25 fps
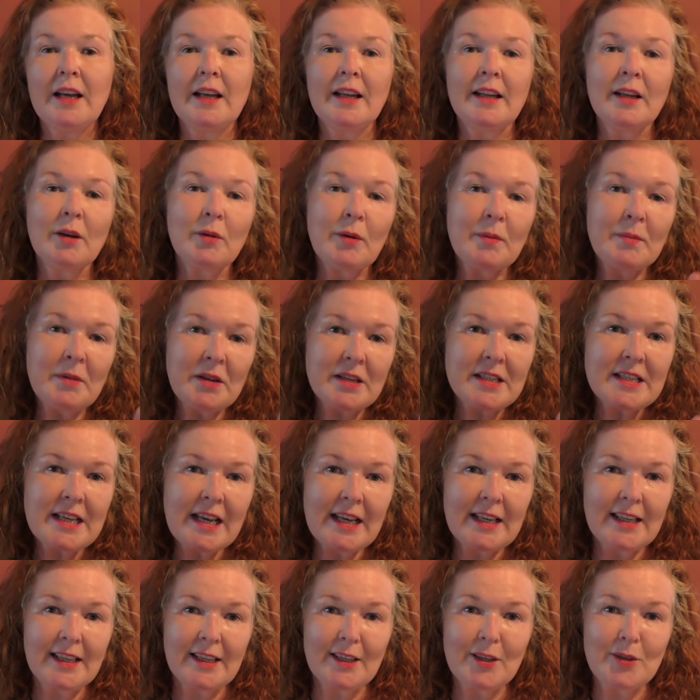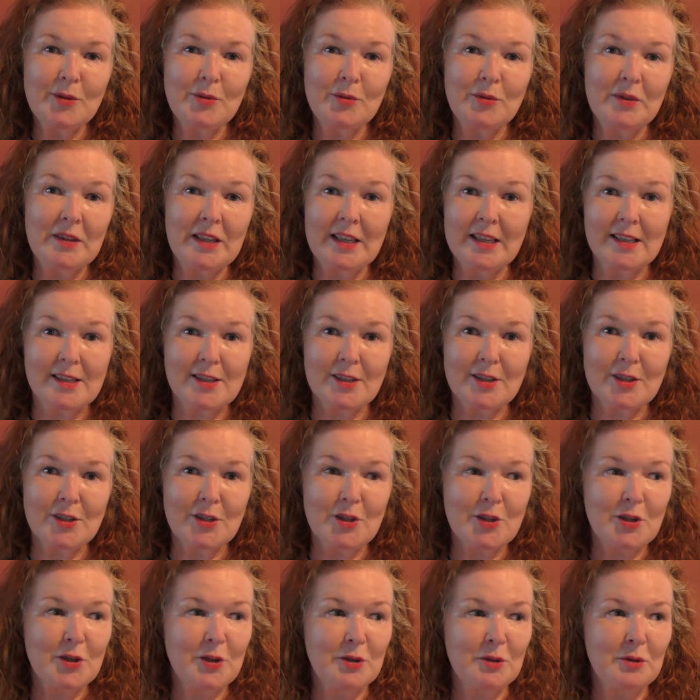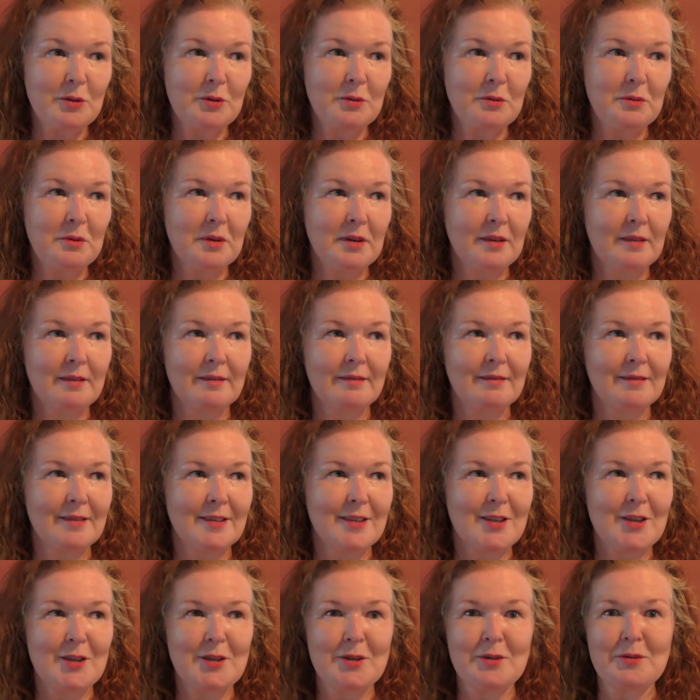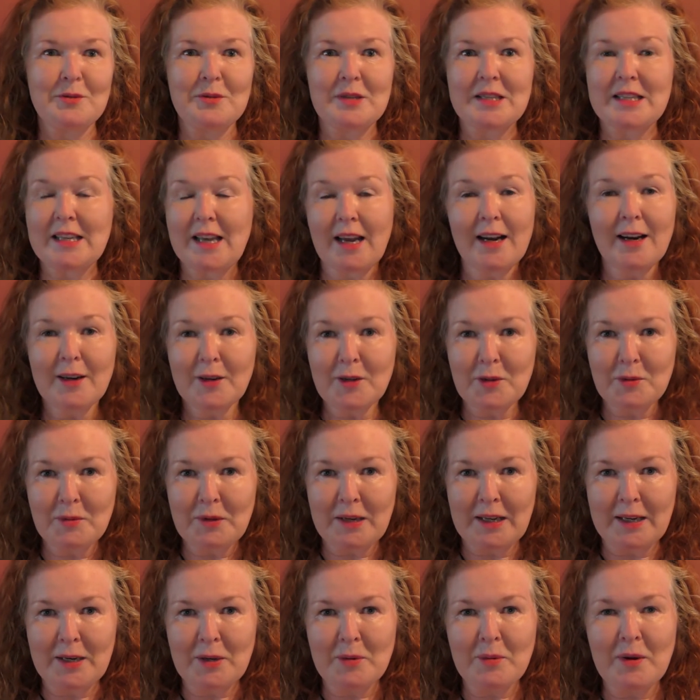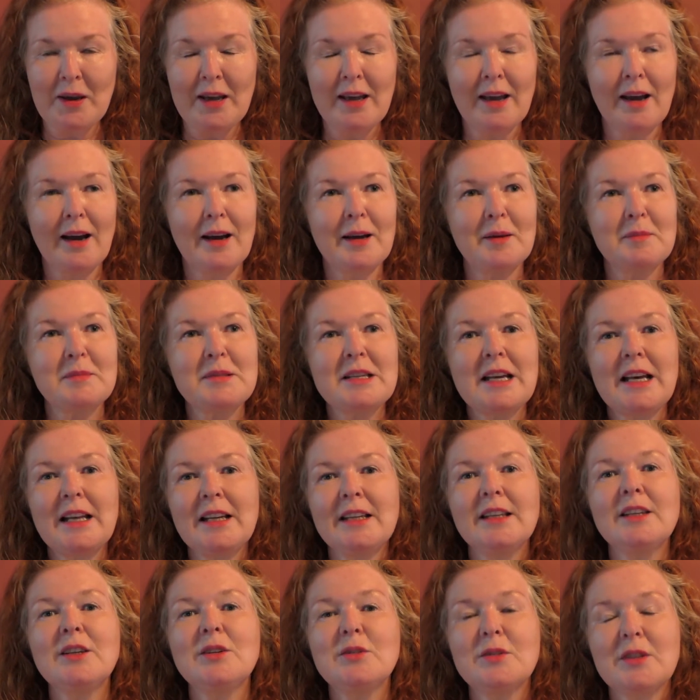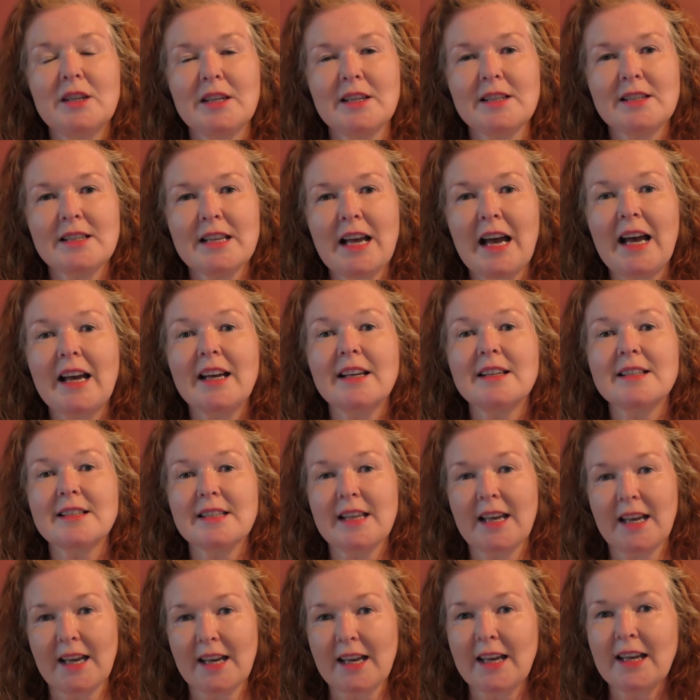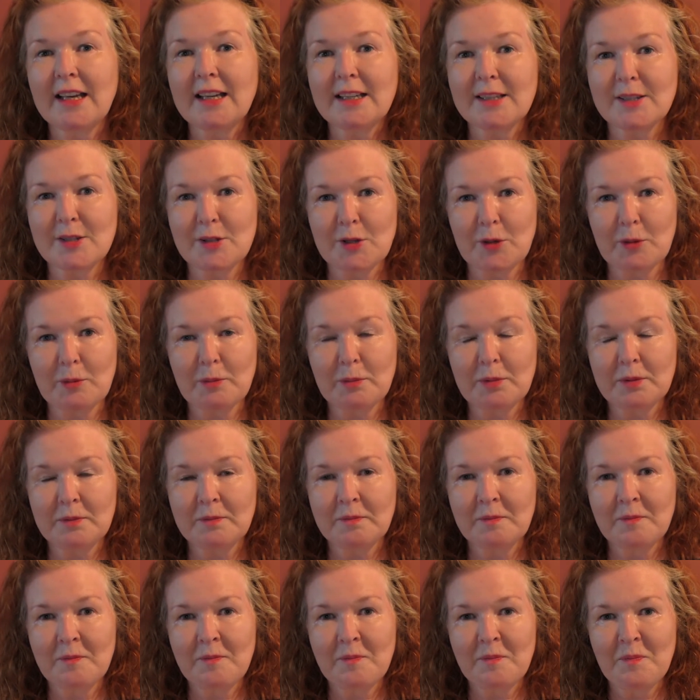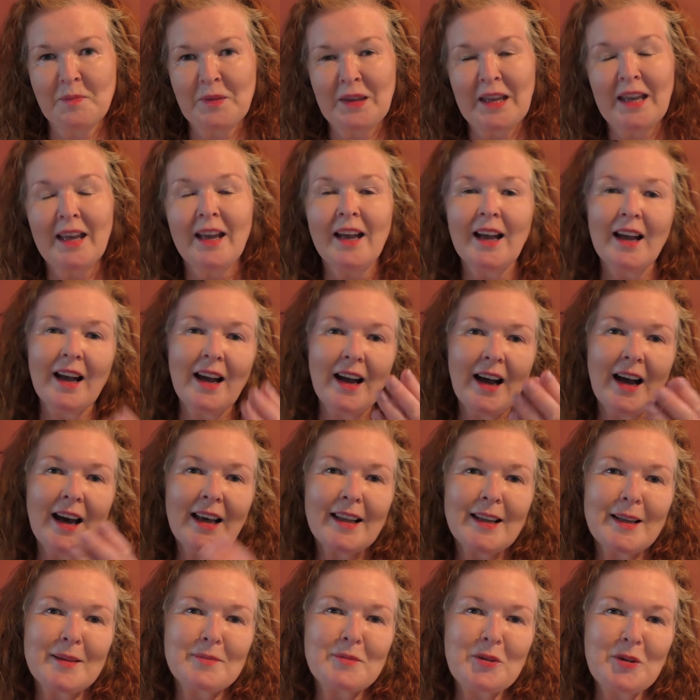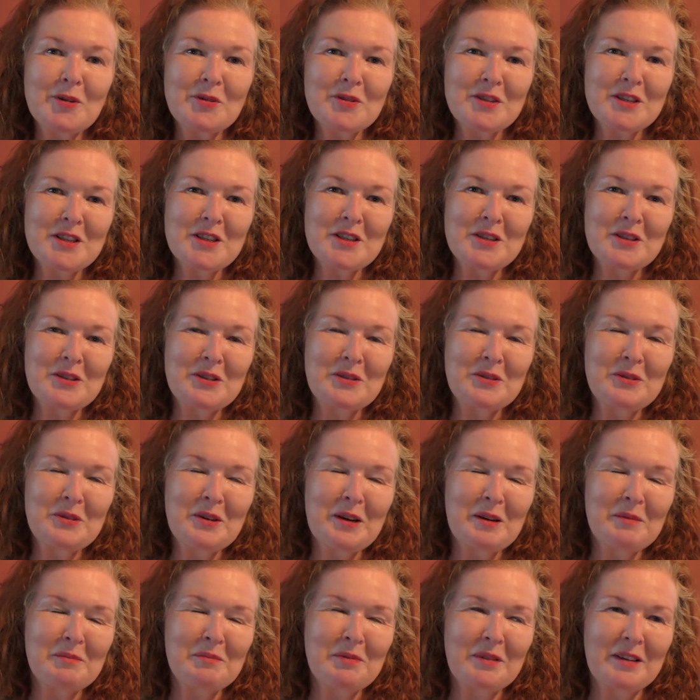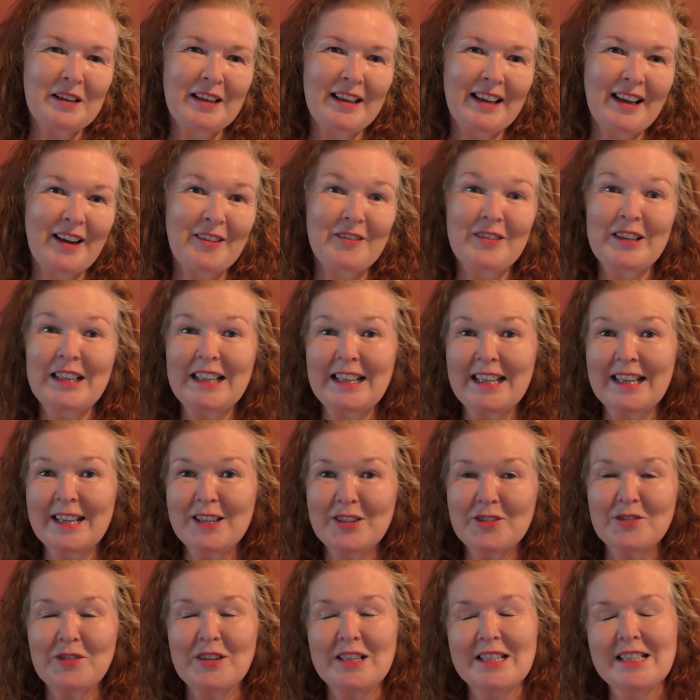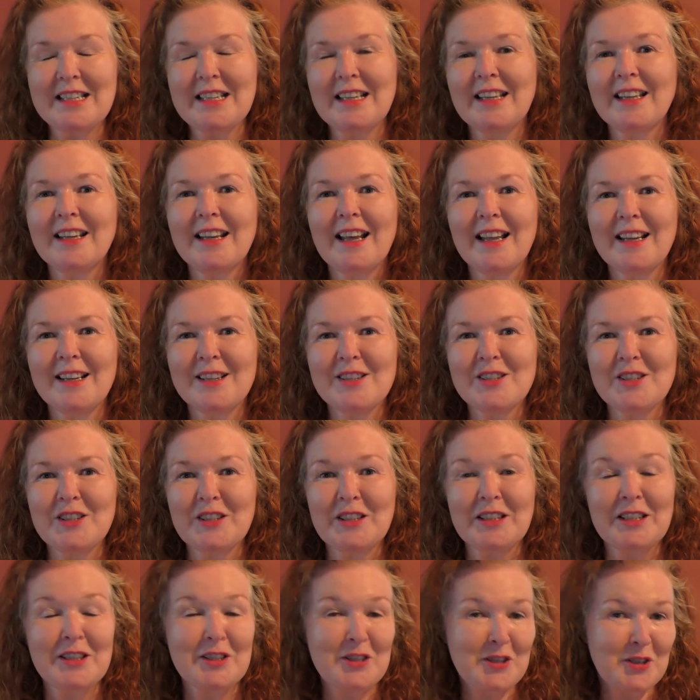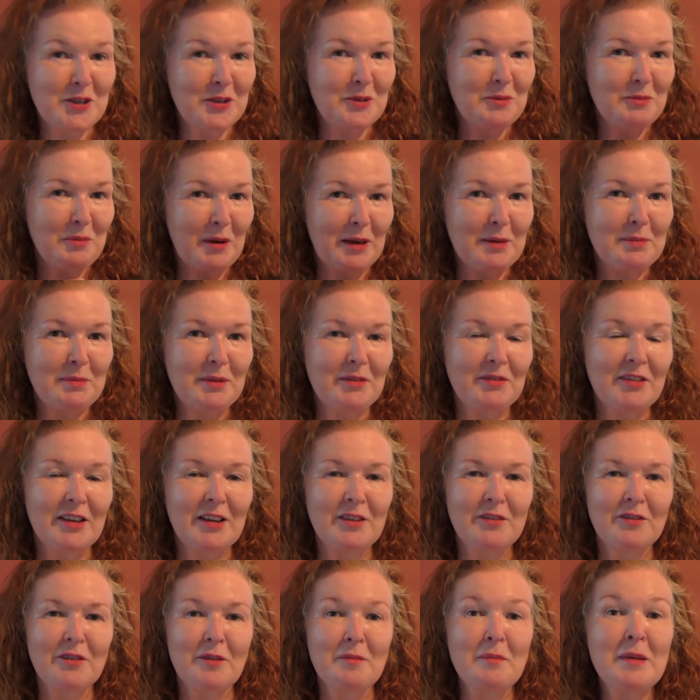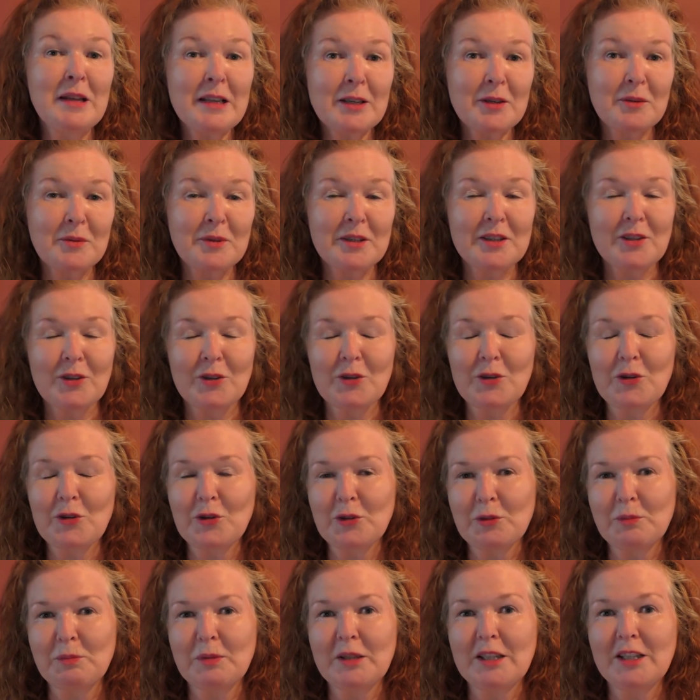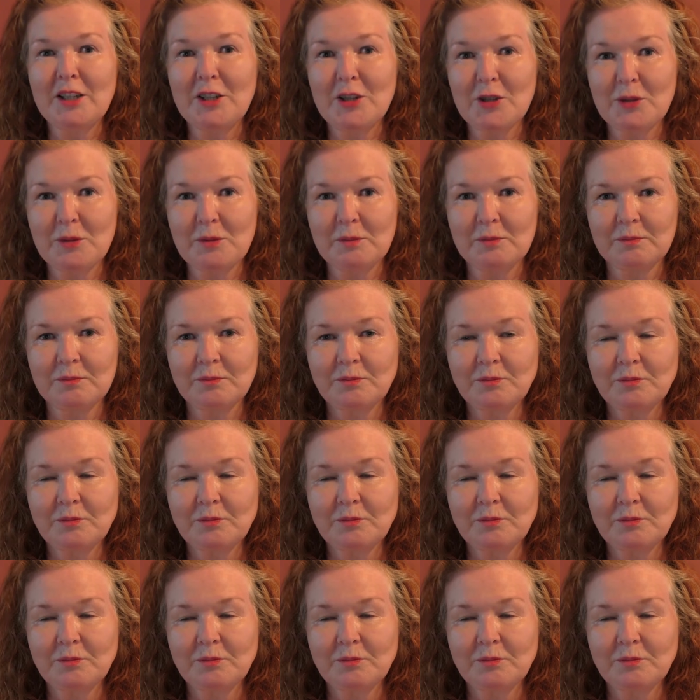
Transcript: Now, I'm not telling you this to scare you in any way. I'm telling you this as a heads up. And I'm going to bring a really interesting analogy that you might be very familiar with or could be new.